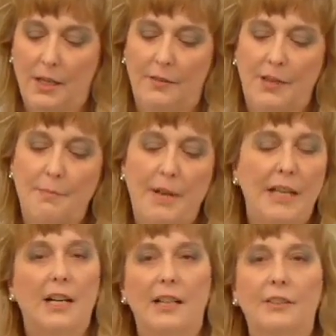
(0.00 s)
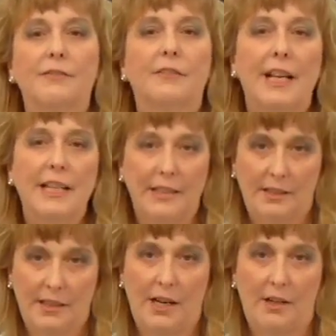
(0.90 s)
they may not deflate
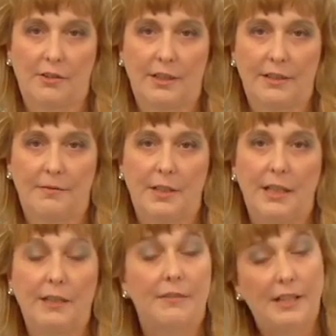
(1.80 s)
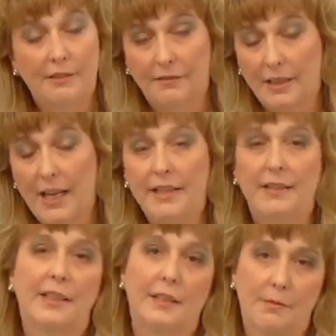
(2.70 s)
entirely. If they
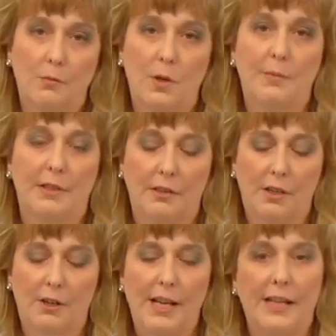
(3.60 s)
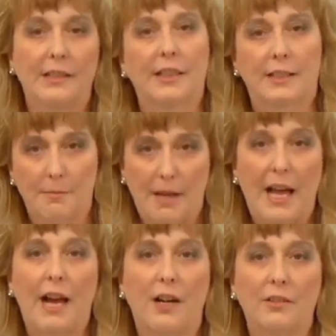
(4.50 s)
deflate, then the women go ahead and get them
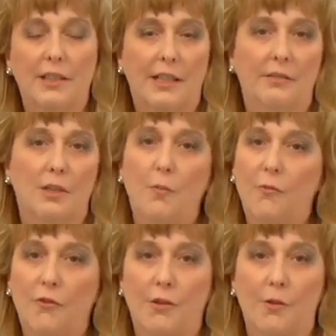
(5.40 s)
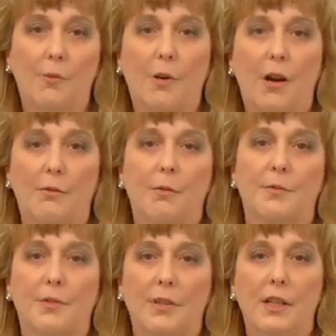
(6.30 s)
out and no further
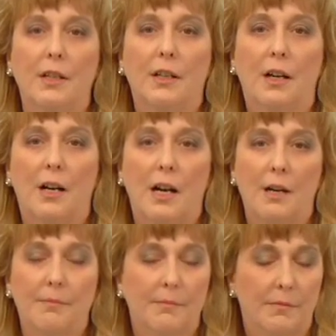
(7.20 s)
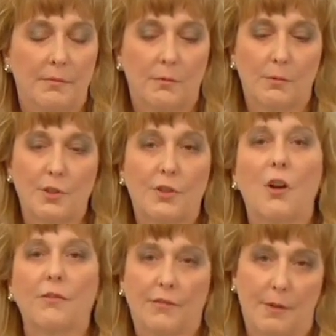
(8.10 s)
problems
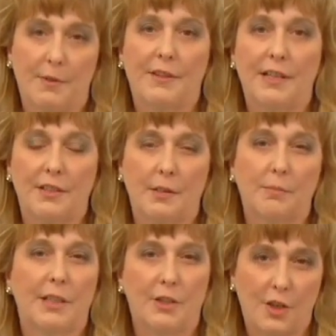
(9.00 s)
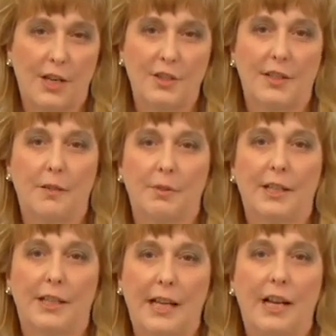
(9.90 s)
result from it. They simply exchange the
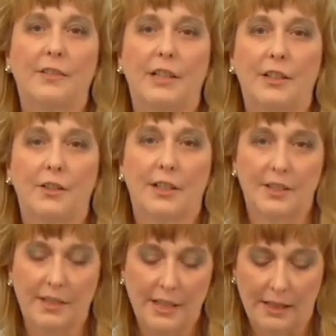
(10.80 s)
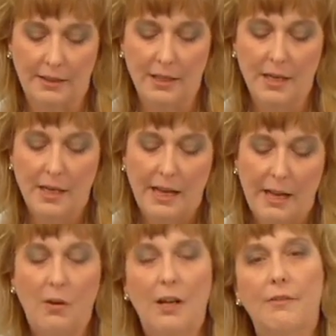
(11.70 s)
implant out and they don't get sick.
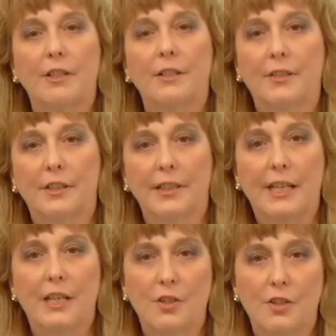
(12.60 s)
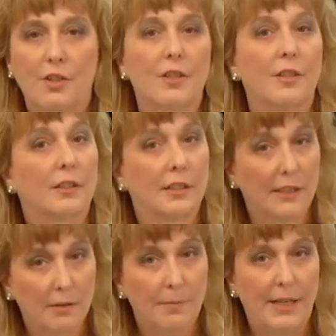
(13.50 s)
However, if the leakage is just a
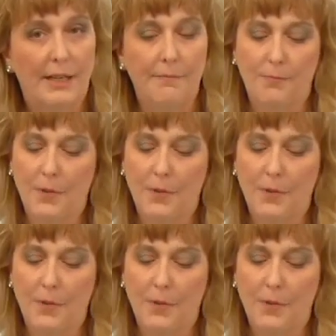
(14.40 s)
little bit,